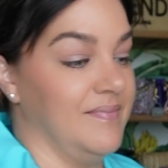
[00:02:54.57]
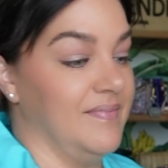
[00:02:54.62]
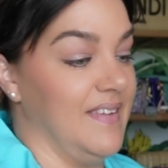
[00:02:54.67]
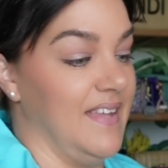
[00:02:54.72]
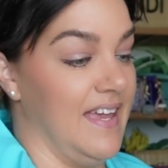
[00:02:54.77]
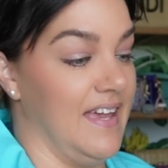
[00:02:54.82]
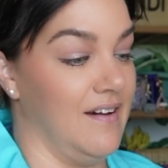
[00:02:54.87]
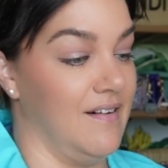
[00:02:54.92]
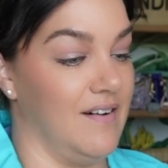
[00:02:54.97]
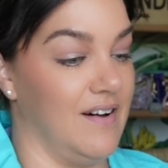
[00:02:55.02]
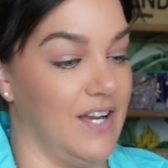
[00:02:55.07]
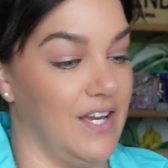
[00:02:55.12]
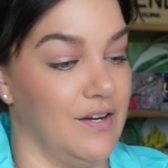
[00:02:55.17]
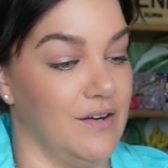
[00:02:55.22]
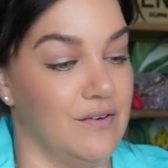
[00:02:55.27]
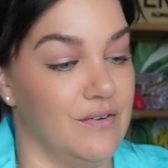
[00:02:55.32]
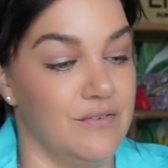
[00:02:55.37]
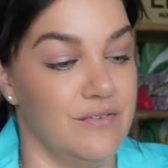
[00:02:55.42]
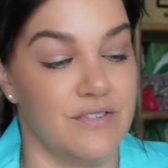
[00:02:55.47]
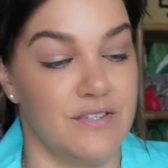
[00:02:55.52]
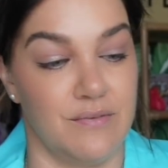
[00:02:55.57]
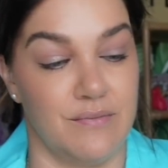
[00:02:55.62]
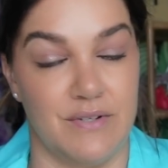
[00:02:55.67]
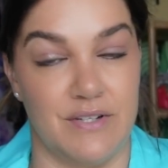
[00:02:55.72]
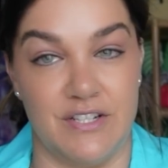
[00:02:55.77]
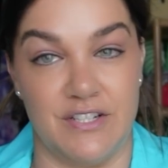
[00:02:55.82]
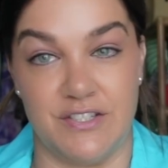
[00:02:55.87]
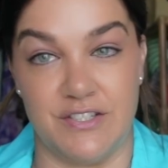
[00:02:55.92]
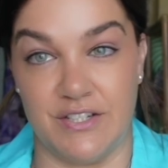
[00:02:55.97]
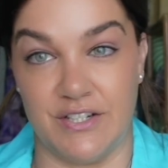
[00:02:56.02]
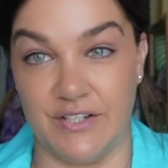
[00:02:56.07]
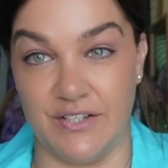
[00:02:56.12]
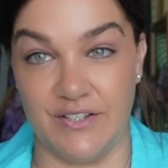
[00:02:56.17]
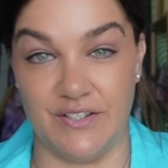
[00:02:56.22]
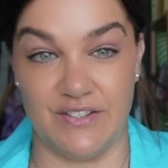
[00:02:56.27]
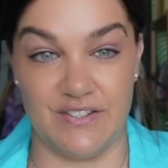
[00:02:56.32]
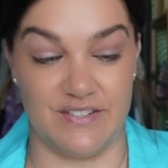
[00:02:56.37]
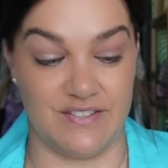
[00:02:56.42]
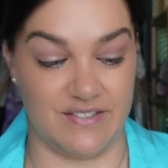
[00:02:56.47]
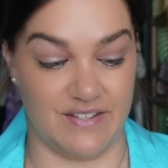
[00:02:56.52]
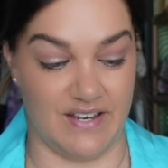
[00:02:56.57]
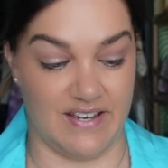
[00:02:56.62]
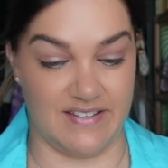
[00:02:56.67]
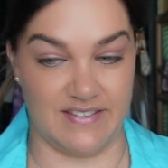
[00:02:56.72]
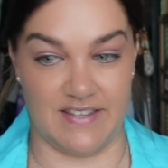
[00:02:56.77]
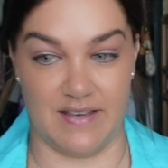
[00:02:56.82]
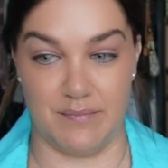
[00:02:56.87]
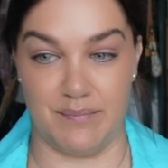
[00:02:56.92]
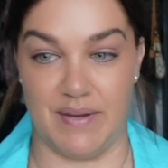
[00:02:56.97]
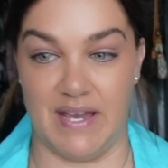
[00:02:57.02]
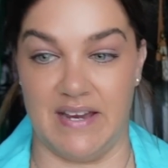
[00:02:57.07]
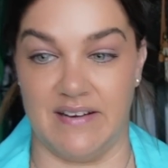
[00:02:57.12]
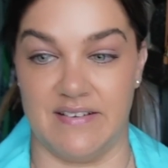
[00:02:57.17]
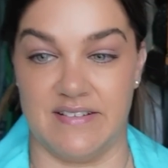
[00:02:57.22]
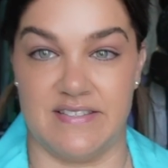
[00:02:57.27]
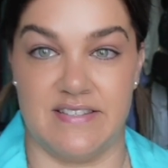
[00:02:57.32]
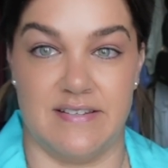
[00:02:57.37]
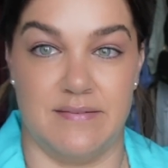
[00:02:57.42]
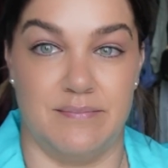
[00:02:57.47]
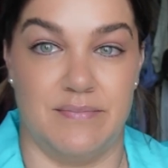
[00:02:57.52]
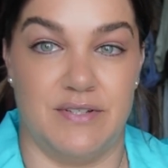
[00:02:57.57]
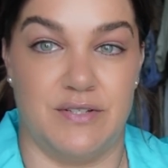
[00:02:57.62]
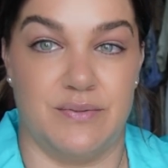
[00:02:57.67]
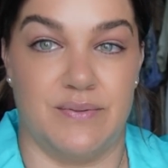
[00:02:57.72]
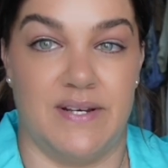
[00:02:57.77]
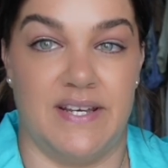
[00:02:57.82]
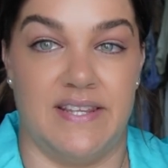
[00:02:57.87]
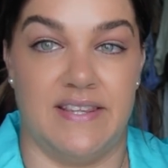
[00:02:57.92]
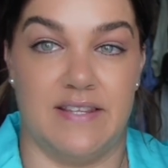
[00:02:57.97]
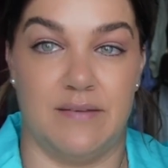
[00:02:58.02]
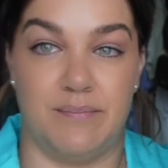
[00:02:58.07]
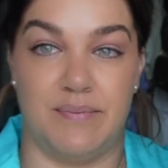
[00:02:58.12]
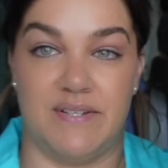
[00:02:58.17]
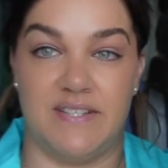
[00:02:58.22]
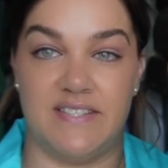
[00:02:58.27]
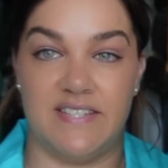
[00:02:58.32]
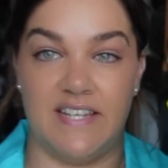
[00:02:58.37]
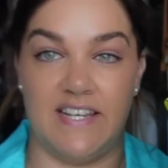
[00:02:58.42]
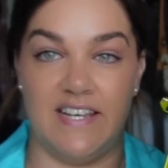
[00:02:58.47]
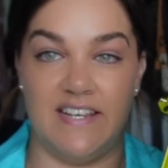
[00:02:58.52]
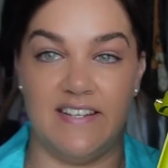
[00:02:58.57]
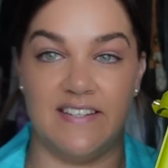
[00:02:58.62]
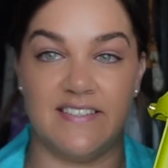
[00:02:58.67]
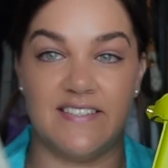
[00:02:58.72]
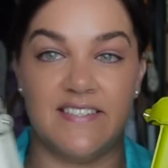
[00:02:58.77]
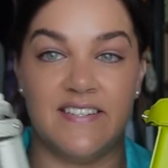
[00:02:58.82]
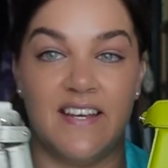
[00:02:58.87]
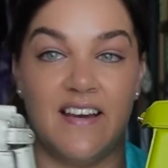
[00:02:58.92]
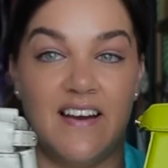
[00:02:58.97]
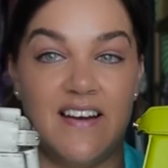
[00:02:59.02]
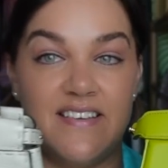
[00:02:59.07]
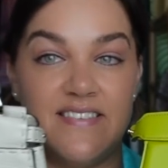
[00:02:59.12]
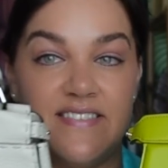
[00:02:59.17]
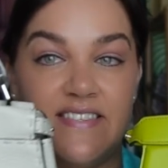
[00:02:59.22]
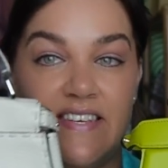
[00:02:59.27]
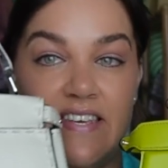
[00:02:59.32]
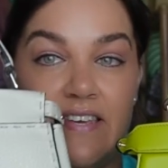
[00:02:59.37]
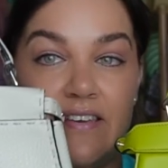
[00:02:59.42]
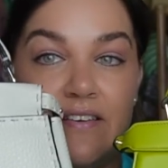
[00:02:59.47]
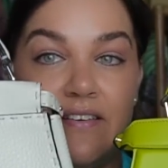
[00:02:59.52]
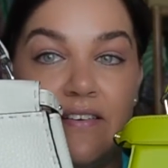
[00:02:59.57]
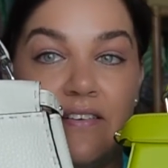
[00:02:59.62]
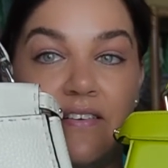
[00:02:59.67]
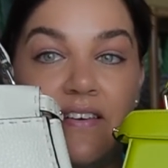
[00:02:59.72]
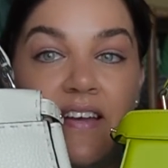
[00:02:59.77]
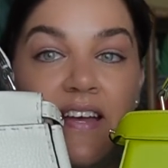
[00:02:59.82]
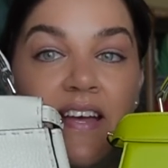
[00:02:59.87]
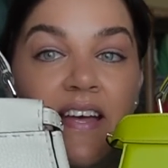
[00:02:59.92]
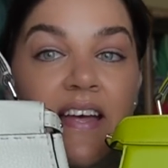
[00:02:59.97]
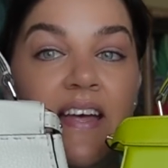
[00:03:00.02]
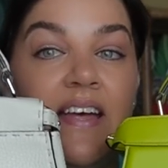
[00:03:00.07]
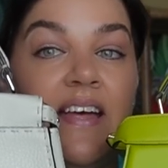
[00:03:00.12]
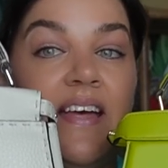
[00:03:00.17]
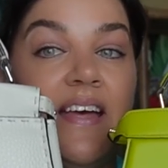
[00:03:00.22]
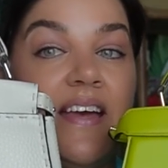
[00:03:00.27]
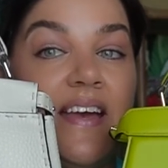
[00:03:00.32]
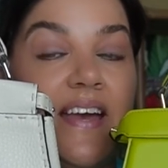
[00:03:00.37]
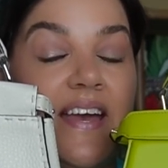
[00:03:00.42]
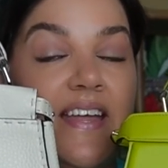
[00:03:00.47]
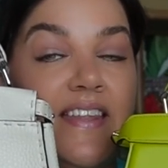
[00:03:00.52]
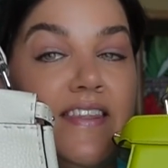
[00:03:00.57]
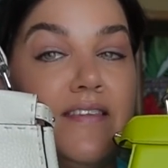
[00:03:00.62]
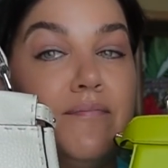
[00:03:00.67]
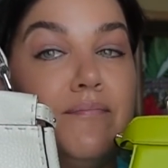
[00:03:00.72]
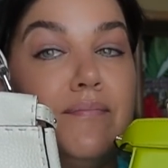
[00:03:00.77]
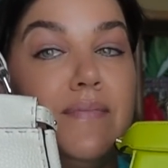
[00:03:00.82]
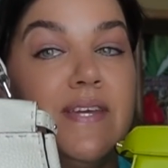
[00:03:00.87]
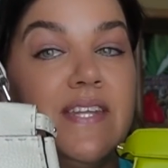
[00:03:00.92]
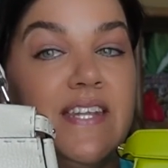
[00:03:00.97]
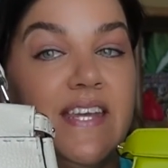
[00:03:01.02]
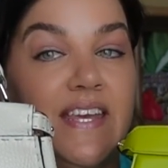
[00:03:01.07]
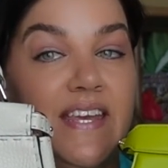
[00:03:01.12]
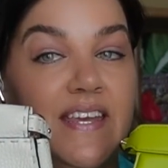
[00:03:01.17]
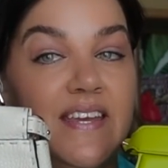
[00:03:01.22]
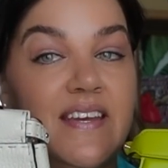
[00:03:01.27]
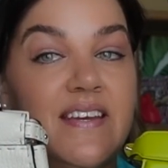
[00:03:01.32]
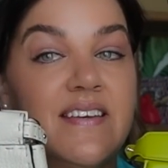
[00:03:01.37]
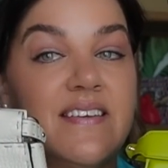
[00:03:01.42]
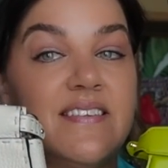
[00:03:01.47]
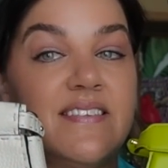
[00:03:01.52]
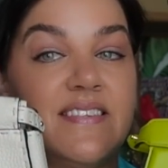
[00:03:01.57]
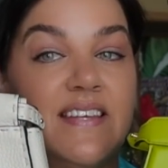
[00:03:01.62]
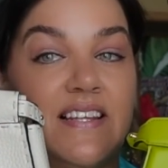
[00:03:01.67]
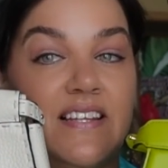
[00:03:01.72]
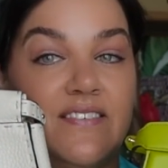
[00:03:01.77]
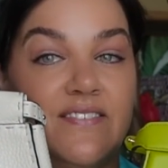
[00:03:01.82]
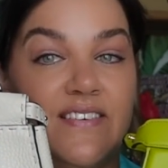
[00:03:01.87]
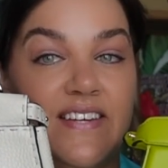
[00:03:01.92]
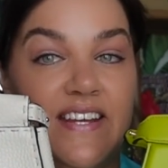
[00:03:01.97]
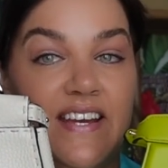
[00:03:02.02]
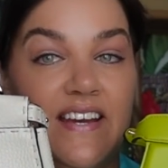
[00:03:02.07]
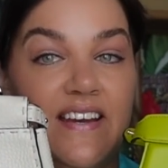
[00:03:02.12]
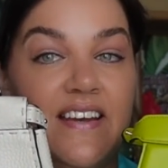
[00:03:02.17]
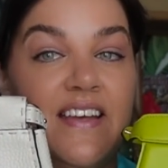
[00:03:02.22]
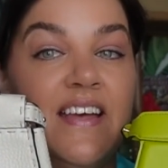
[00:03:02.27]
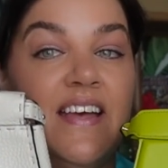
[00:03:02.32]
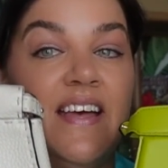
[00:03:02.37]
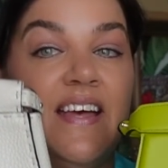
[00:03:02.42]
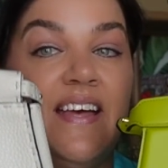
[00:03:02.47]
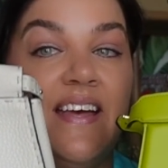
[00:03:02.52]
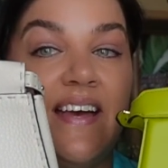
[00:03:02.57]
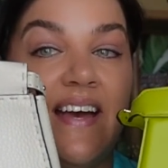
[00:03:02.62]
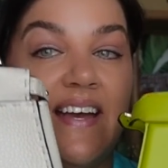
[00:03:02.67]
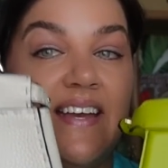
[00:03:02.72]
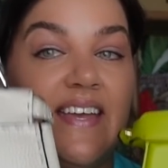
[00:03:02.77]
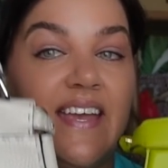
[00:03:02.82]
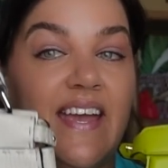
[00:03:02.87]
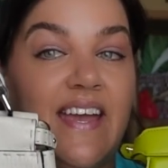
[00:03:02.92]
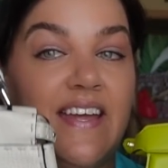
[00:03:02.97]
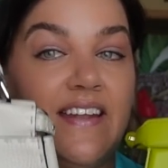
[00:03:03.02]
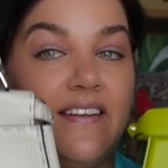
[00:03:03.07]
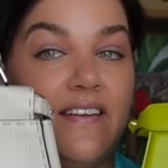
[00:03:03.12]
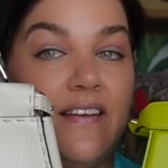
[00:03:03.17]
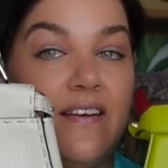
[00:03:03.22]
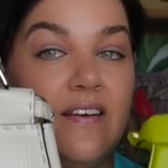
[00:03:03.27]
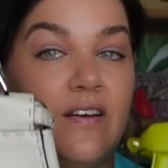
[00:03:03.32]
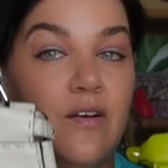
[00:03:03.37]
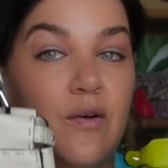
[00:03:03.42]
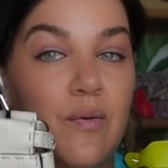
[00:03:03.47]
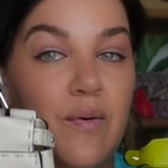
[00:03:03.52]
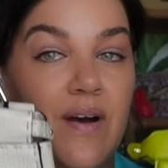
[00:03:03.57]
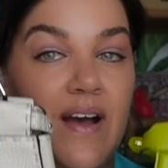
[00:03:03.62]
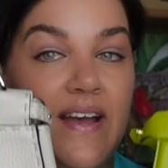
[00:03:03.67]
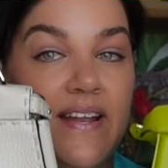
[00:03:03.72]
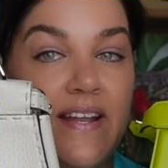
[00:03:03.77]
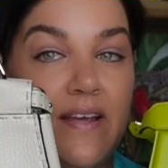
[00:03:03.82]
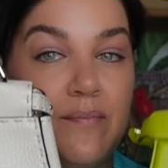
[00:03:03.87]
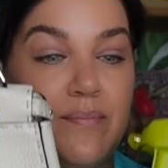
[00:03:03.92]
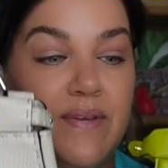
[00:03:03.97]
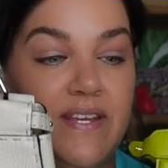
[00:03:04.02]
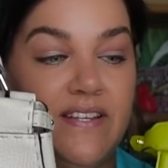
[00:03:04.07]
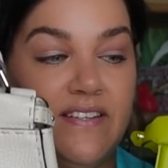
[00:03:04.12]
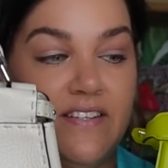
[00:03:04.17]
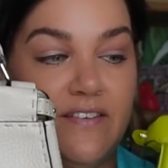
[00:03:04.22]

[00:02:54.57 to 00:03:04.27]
Now, I also want to show you the size comparison between the Petite Iseeu and the Mini Selleria. Again, quite a big